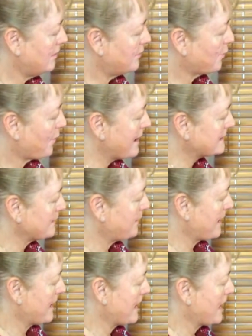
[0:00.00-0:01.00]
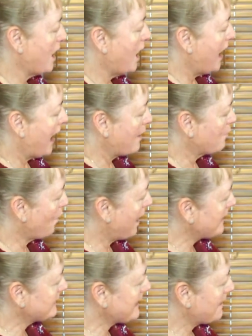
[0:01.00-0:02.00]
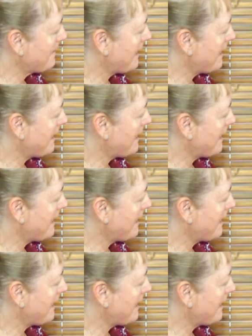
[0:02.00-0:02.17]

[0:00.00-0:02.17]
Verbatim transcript: the recipe and why did I